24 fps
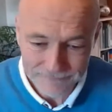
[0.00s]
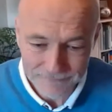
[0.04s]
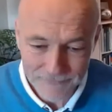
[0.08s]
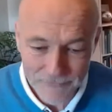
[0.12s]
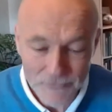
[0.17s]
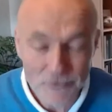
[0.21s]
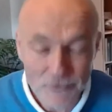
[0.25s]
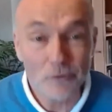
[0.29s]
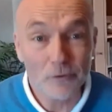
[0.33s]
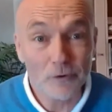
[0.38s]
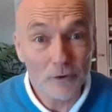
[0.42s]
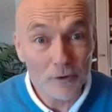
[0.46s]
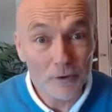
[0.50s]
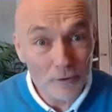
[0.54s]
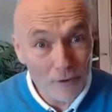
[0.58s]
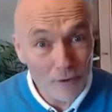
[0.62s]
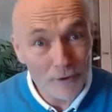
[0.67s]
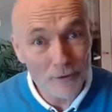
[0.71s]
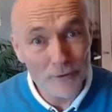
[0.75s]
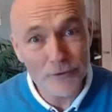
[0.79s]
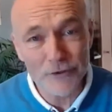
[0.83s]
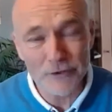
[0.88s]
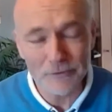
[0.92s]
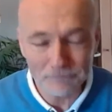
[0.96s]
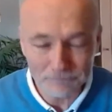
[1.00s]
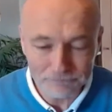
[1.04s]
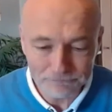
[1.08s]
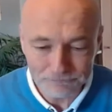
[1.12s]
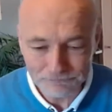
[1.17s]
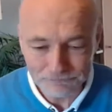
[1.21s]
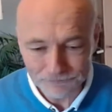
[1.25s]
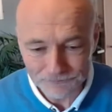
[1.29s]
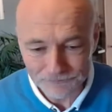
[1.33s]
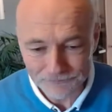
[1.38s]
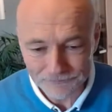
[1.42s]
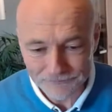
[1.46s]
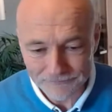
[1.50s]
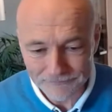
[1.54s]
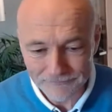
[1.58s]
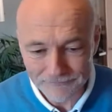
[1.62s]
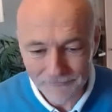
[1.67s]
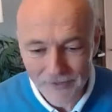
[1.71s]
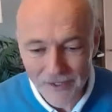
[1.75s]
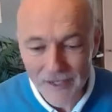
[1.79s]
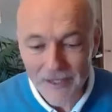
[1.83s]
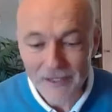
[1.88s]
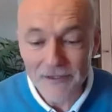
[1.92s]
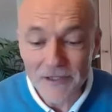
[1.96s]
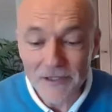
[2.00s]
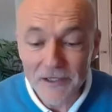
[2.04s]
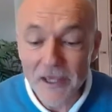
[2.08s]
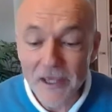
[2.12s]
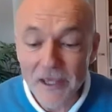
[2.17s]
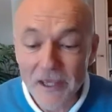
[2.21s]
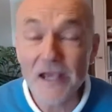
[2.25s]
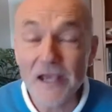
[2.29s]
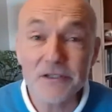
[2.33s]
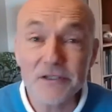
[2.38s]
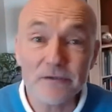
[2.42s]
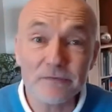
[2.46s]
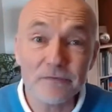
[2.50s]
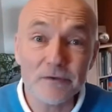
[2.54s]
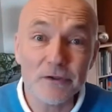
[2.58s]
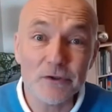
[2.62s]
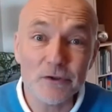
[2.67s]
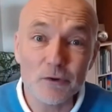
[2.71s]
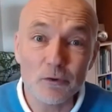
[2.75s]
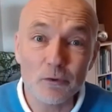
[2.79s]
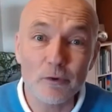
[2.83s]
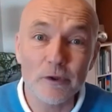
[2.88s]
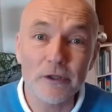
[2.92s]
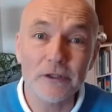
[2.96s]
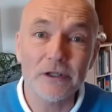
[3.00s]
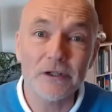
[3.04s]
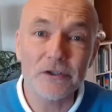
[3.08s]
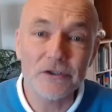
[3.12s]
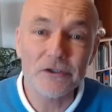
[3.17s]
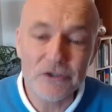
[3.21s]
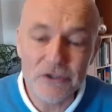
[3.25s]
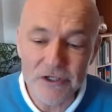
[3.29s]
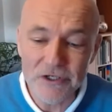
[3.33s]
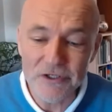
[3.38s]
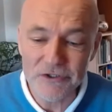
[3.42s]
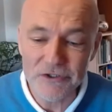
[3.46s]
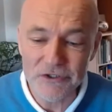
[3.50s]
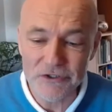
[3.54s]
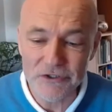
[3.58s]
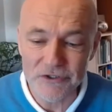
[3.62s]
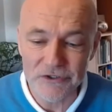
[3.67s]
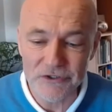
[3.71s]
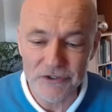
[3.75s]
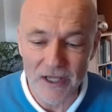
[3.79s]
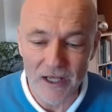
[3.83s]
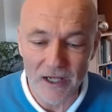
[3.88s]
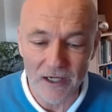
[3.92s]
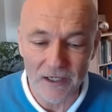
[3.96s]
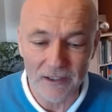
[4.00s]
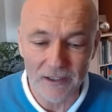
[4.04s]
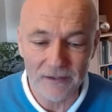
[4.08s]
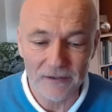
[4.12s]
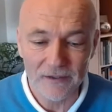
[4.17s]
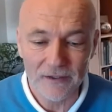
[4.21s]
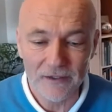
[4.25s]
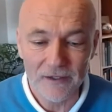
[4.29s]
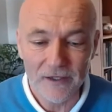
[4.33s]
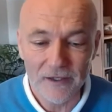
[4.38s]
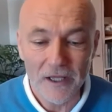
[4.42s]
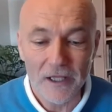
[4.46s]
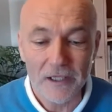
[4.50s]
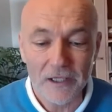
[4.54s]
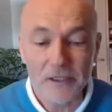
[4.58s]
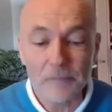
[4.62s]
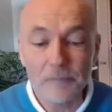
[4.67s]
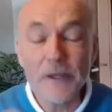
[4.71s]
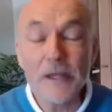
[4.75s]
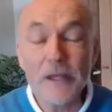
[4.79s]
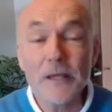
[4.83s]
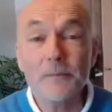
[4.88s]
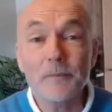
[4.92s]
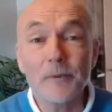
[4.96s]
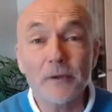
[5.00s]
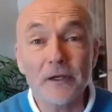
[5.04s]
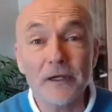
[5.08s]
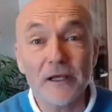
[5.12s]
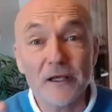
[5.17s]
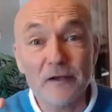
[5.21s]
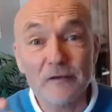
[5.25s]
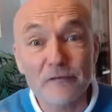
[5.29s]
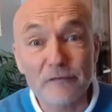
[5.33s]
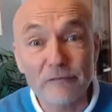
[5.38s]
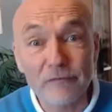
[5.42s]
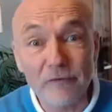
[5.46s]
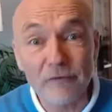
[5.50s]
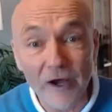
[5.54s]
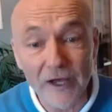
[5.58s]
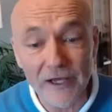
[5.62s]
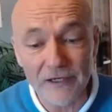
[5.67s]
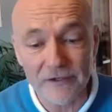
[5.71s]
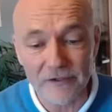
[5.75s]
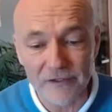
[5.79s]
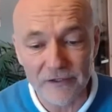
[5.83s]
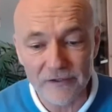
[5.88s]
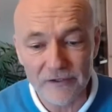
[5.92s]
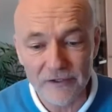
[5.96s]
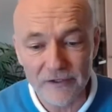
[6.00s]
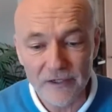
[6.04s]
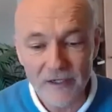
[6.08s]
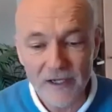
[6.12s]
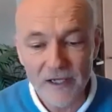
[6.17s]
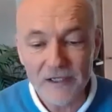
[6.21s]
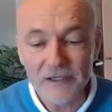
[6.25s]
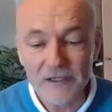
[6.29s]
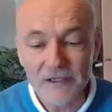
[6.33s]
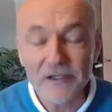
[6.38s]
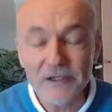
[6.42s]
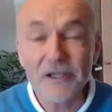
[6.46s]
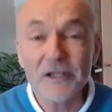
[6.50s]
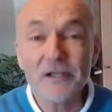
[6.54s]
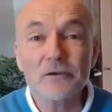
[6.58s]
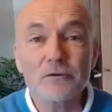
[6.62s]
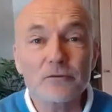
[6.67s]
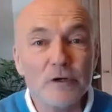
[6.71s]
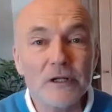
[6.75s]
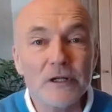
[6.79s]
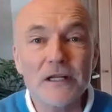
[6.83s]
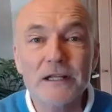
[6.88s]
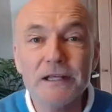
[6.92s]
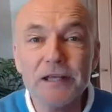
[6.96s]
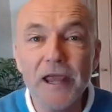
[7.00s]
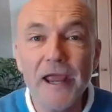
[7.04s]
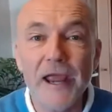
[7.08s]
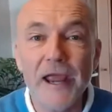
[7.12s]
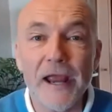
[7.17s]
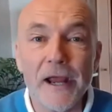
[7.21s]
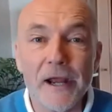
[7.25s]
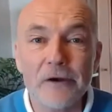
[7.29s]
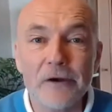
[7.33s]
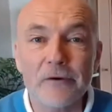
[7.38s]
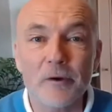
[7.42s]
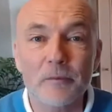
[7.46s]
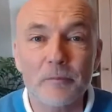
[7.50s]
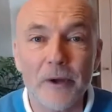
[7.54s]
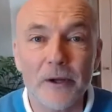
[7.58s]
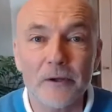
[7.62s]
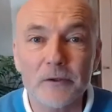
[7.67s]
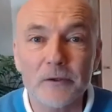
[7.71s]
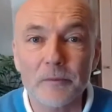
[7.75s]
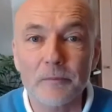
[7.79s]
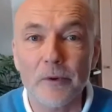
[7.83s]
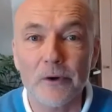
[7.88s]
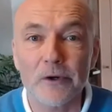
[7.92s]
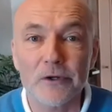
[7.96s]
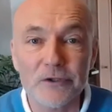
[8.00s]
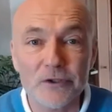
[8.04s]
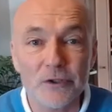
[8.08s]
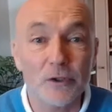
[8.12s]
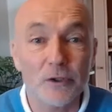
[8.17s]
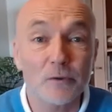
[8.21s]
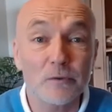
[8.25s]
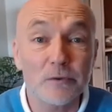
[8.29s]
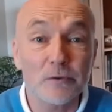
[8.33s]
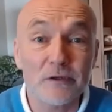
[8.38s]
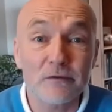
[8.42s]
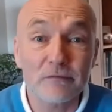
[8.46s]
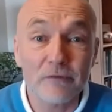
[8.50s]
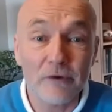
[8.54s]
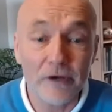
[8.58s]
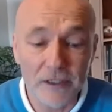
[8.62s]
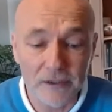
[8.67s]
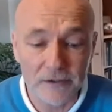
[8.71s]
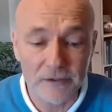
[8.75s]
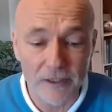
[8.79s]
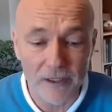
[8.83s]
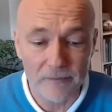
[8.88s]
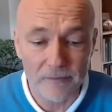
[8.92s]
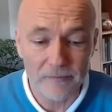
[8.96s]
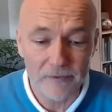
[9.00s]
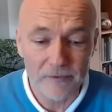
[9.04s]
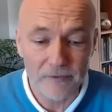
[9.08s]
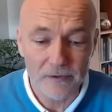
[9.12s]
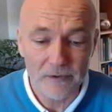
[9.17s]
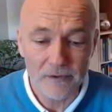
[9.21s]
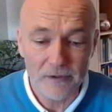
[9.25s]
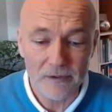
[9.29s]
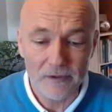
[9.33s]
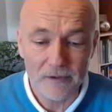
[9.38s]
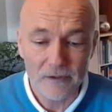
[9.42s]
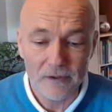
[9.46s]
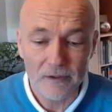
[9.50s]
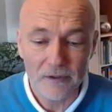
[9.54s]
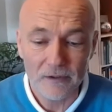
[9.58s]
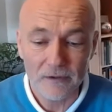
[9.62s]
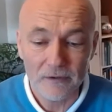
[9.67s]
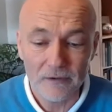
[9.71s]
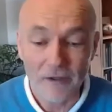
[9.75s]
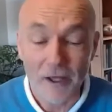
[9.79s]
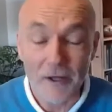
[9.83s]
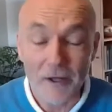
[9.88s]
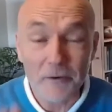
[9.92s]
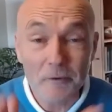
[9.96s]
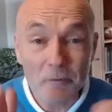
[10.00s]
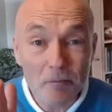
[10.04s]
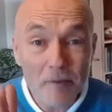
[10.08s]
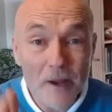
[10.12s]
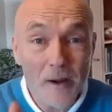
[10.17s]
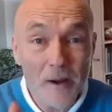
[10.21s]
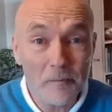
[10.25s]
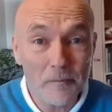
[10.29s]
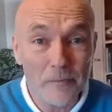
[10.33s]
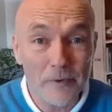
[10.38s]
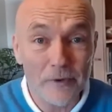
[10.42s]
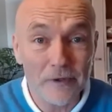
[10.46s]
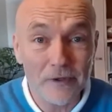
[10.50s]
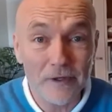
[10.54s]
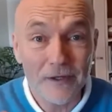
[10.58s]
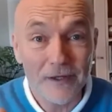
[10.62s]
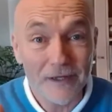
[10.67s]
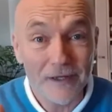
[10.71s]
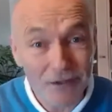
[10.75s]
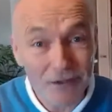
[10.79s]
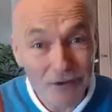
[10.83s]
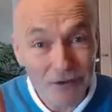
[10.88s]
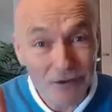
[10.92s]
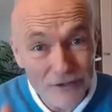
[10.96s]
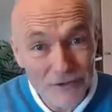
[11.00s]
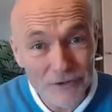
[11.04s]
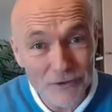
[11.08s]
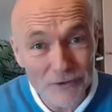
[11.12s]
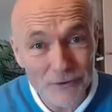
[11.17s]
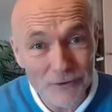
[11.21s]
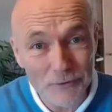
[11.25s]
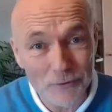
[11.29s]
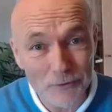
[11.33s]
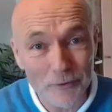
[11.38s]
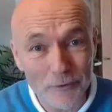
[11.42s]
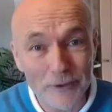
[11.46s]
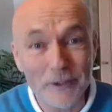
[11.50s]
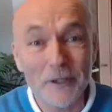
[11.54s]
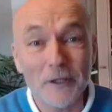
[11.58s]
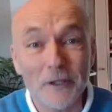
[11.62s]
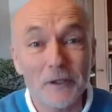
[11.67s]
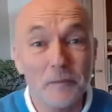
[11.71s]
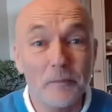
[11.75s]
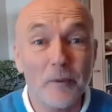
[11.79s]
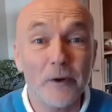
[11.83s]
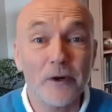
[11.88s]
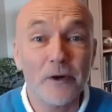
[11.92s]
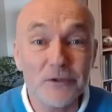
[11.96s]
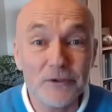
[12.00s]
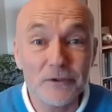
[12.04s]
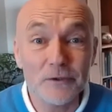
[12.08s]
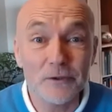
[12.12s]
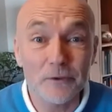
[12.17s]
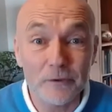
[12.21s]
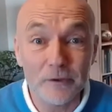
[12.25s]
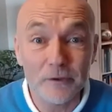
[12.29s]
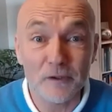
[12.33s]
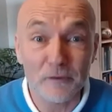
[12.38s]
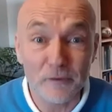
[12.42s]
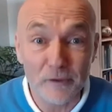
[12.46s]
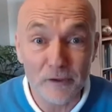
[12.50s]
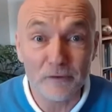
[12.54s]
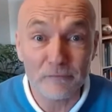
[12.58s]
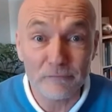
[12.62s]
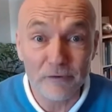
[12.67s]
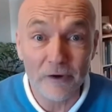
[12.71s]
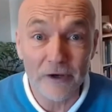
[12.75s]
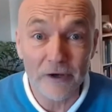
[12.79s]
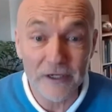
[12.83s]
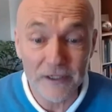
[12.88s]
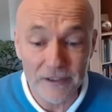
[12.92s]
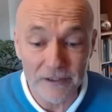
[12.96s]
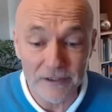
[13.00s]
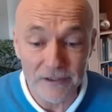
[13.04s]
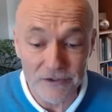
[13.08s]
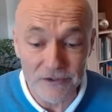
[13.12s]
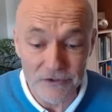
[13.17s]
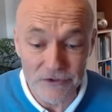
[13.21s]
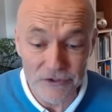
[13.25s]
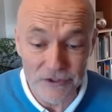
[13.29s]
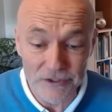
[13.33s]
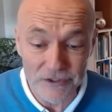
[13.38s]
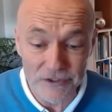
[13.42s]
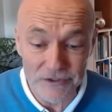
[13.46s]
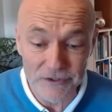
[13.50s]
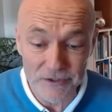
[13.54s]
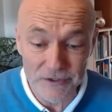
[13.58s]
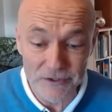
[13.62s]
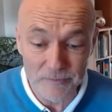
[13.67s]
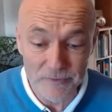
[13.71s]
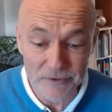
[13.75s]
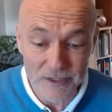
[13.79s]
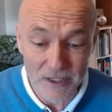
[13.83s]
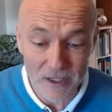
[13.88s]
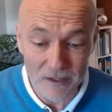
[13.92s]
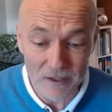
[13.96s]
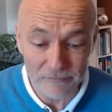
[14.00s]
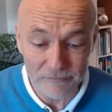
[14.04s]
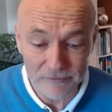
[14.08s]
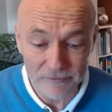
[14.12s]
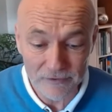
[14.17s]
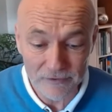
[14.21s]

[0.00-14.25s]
So the conclusion, in the case of the story that Jesus is telling, the people invited didn't really care about the person who was inviting them. And remember, in Jesus' story, the person doing the inviting is Jesus himself.